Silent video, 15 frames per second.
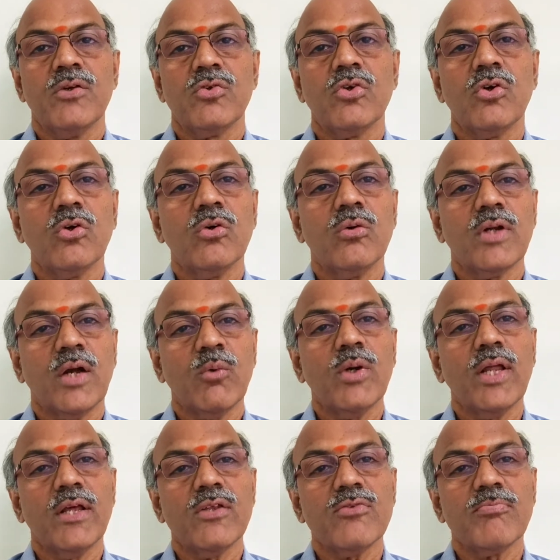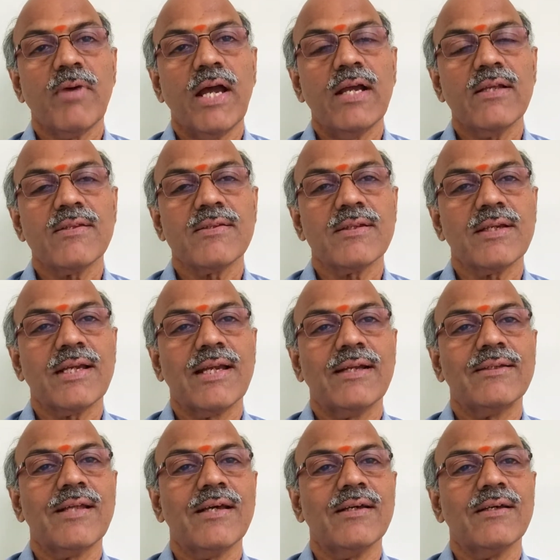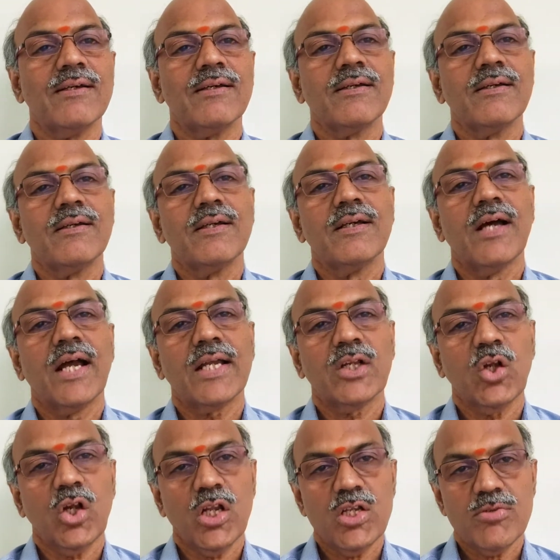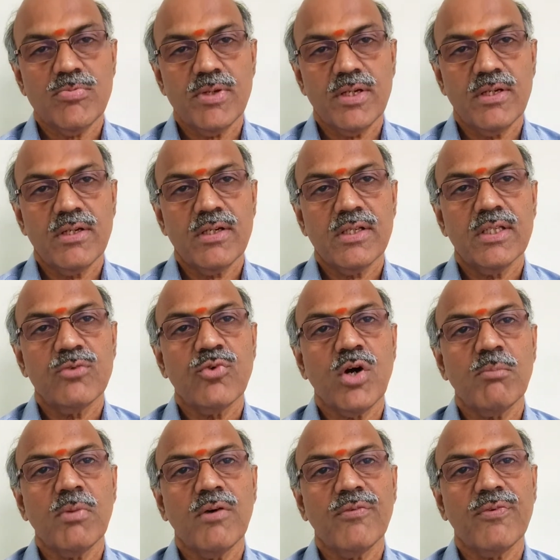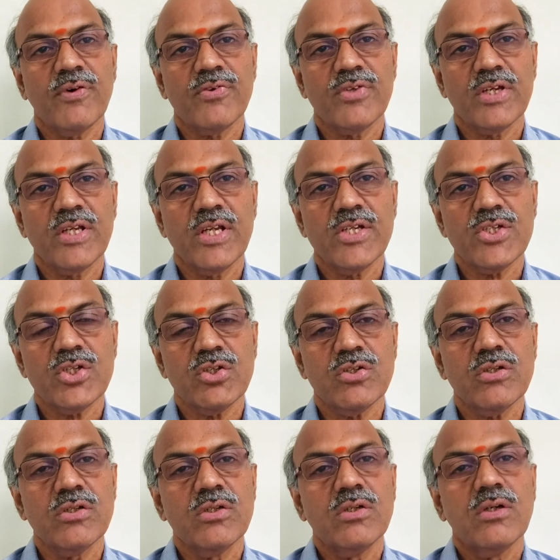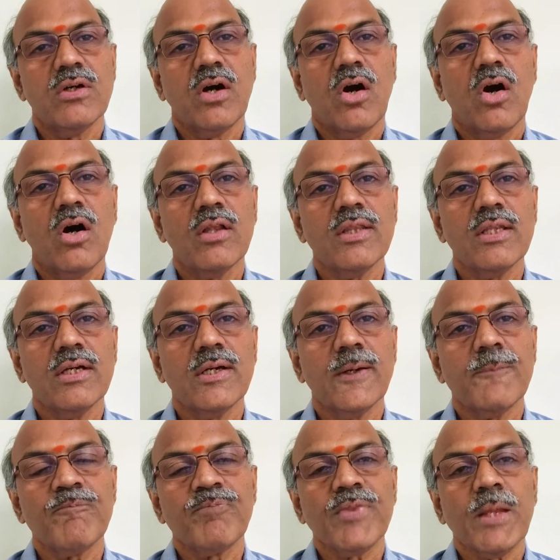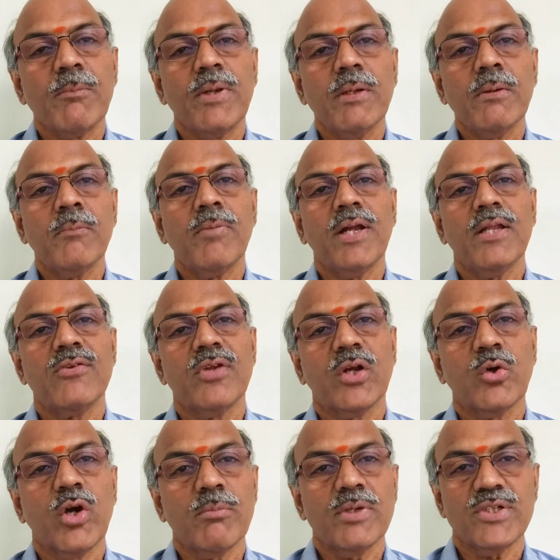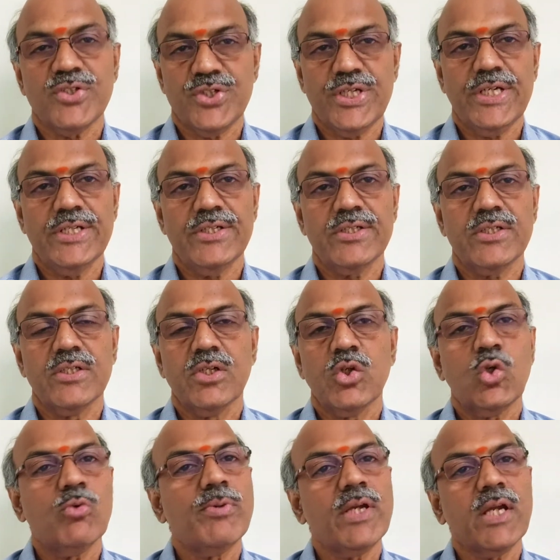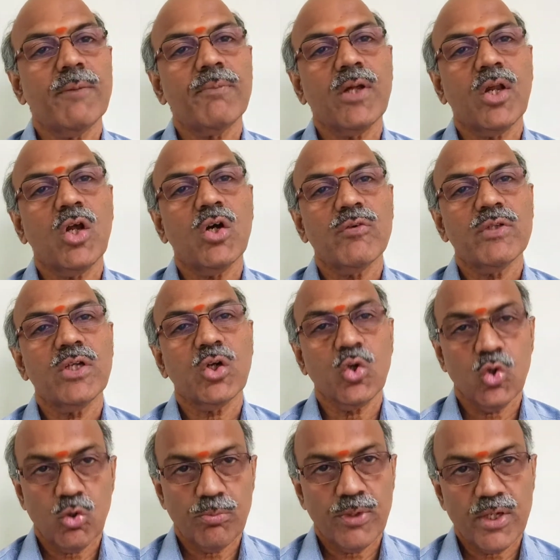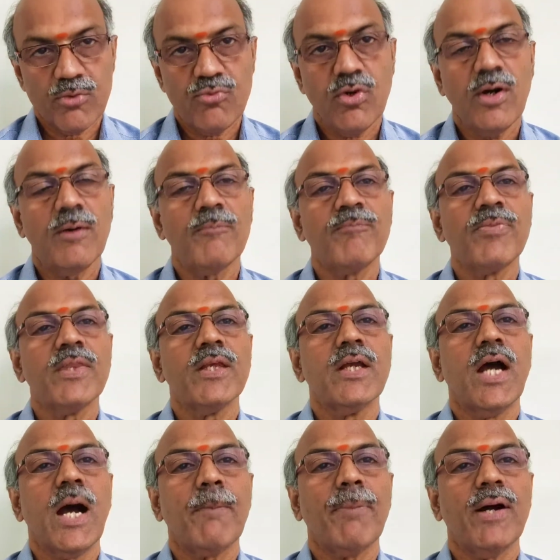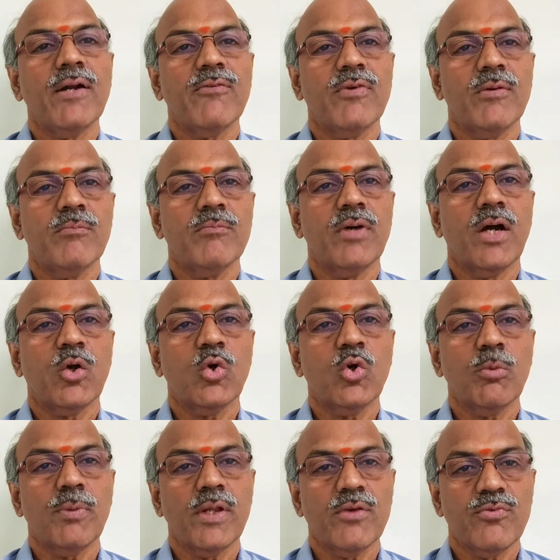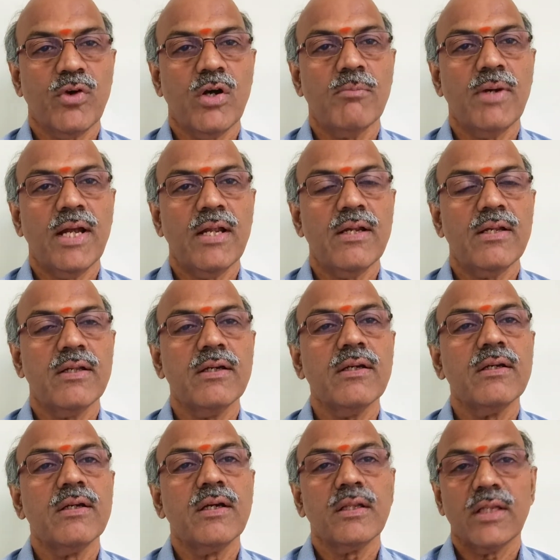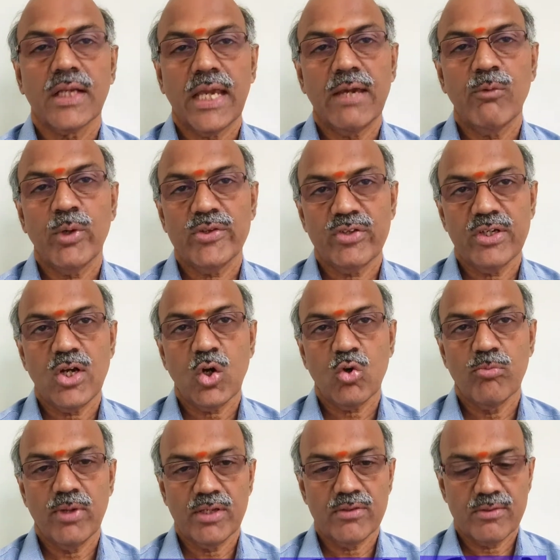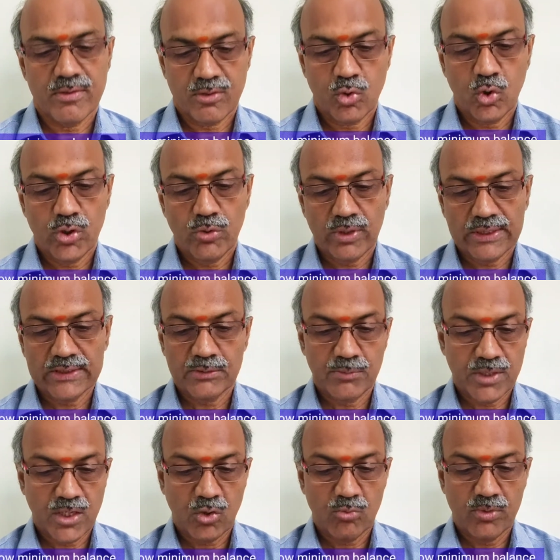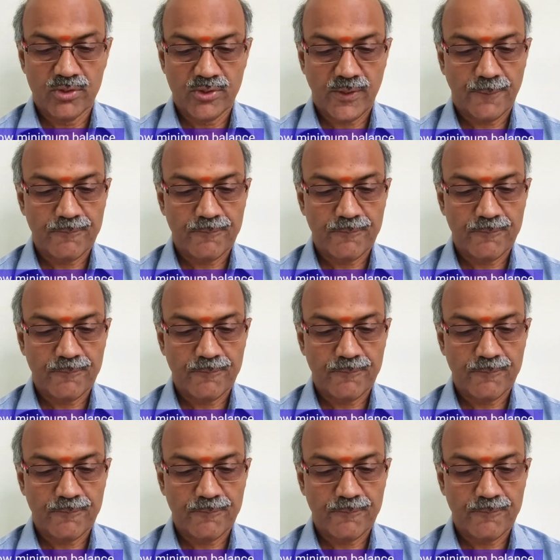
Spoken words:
So nowadays banks get the acknowledgement in the form of a signature on the minimum balance requirement sheet to be kept along with the account opening form, apart from account opening form and the KYC documents, know your customer documents.